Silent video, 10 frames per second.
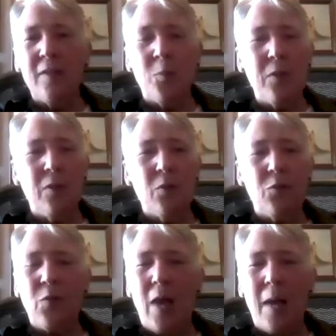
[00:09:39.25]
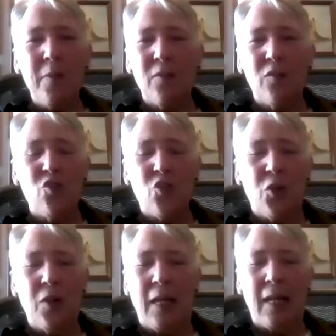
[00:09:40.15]
It's been a fabulous
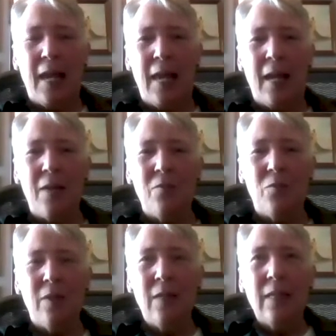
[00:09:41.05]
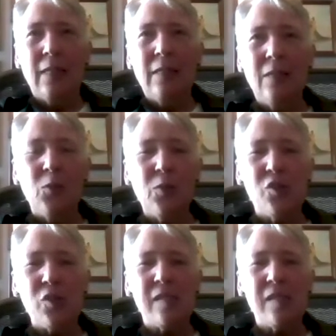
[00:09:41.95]
journey, and I've literally
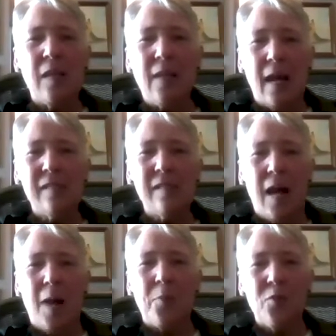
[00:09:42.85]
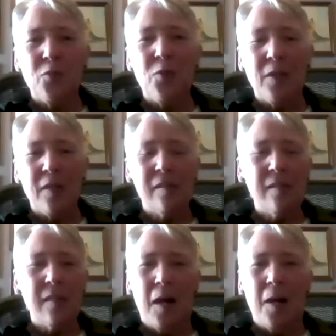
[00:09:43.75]
just said yes to opportunities,
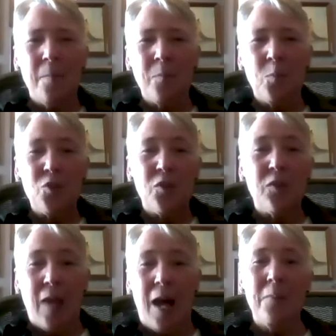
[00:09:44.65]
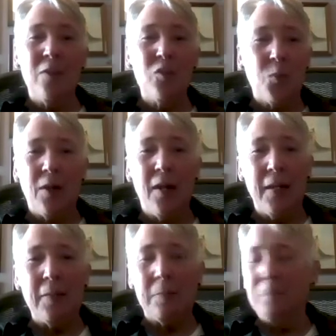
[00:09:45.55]
which has got me to where I
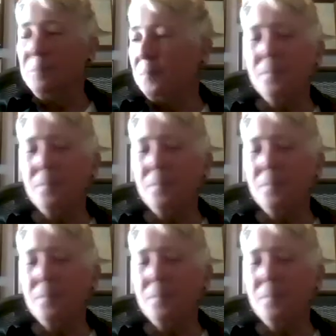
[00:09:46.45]
am.